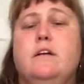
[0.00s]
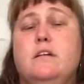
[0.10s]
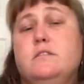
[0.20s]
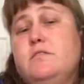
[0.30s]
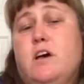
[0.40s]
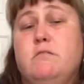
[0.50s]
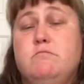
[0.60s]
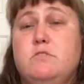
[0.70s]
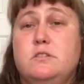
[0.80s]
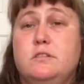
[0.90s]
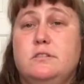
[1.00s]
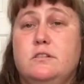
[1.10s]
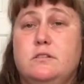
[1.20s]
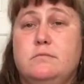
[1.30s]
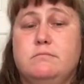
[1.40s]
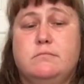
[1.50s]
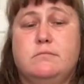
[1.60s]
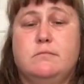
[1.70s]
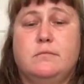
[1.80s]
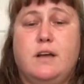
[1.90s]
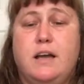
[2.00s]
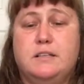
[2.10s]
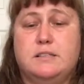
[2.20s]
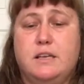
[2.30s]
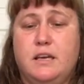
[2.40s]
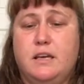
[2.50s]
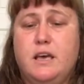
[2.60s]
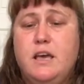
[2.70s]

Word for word: it's fun, just a little hide and seek.